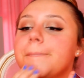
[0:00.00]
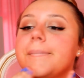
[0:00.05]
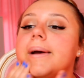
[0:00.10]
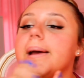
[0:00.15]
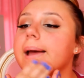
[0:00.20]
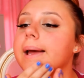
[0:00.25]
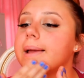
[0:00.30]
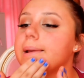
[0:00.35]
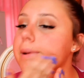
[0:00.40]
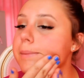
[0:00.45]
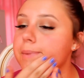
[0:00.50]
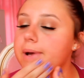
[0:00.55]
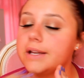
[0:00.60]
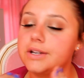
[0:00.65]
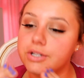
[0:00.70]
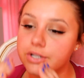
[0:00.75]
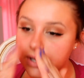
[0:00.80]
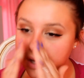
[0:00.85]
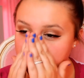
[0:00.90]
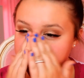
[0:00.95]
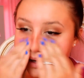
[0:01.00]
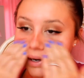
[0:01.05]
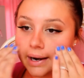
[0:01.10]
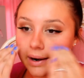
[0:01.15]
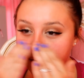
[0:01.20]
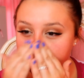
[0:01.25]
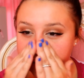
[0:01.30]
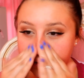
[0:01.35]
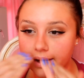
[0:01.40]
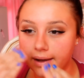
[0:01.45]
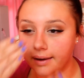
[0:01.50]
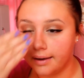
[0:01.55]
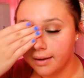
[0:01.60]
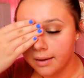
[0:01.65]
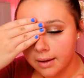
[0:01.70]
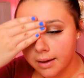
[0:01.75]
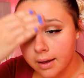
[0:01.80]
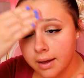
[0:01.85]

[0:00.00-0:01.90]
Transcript: and my chin area.